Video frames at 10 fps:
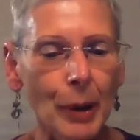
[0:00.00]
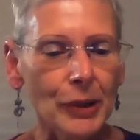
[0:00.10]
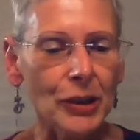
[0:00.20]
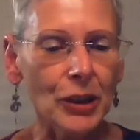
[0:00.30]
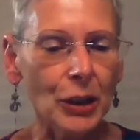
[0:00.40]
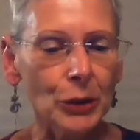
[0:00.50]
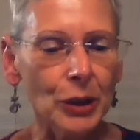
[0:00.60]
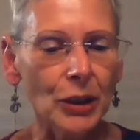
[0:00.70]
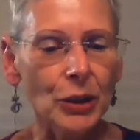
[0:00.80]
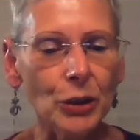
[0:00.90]
but still
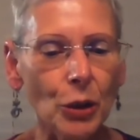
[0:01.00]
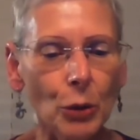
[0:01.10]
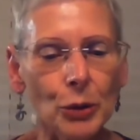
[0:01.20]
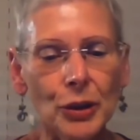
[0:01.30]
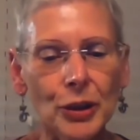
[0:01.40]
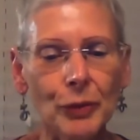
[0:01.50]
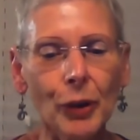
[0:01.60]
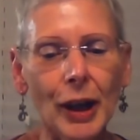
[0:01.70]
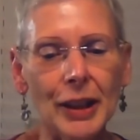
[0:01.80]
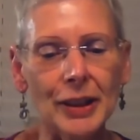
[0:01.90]
teaches courses
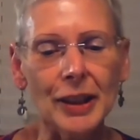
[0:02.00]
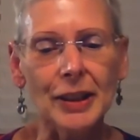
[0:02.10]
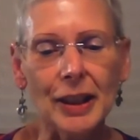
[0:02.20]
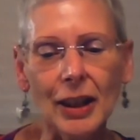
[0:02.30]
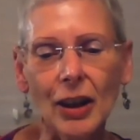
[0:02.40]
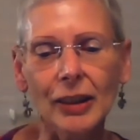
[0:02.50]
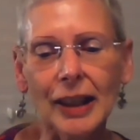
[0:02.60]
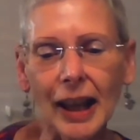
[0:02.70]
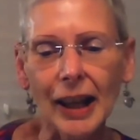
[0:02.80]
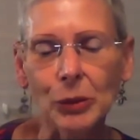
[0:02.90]
for ACC
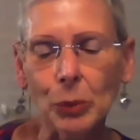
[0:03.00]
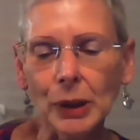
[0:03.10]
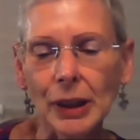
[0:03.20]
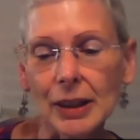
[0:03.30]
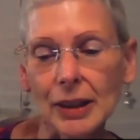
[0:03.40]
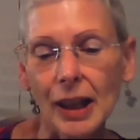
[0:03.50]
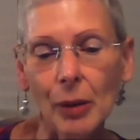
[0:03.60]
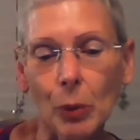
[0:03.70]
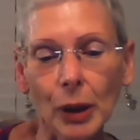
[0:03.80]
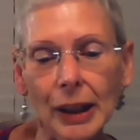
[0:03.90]
online when he's
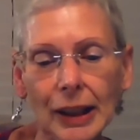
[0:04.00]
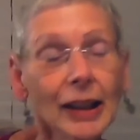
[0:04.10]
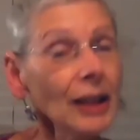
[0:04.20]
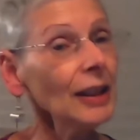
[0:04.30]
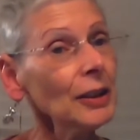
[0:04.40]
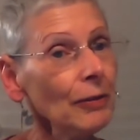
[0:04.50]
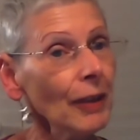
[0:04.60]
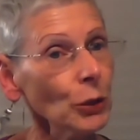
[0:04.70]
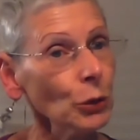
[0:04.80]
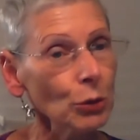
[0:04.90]
not working in his
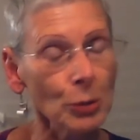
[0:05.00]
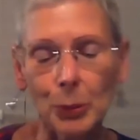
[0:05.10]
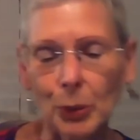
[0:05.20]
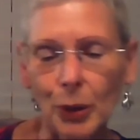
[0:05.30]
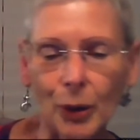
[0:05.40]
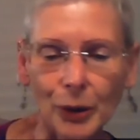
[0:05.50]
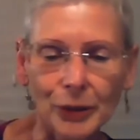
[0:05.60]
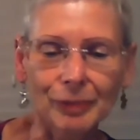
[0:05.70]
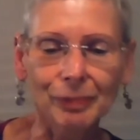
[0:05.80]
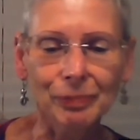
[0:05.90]
vegetable
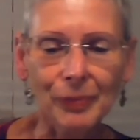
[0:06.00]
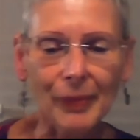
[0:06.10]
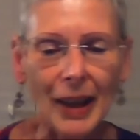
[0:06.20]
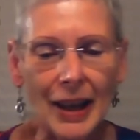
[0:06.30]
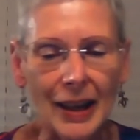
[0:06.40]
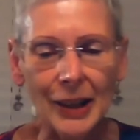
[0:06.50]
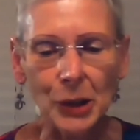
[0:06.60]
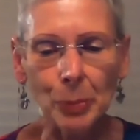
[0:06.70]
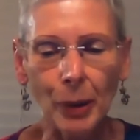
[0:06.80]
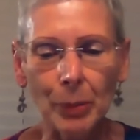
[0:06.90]
garden.
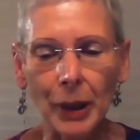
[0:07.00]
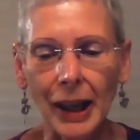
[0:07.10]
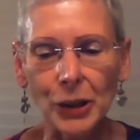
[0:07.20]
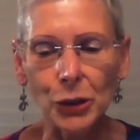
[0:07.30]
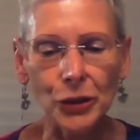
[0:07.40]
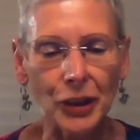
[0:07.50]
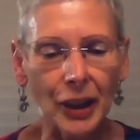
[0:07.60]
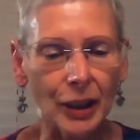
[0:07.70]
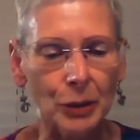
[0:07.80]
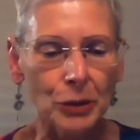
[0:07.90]
His publications
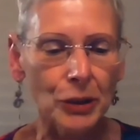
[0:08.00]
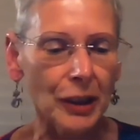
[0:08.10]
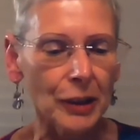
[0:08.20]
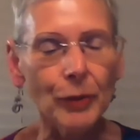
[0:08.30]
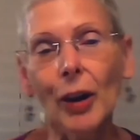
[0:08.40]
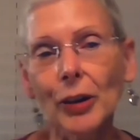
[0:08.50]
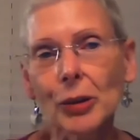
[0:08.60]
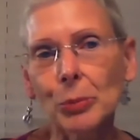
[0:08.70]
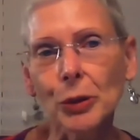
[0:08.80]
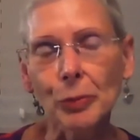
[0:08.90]
include 6
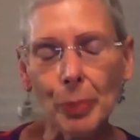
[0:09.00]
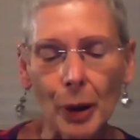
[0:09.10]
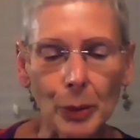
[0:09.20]
volumes of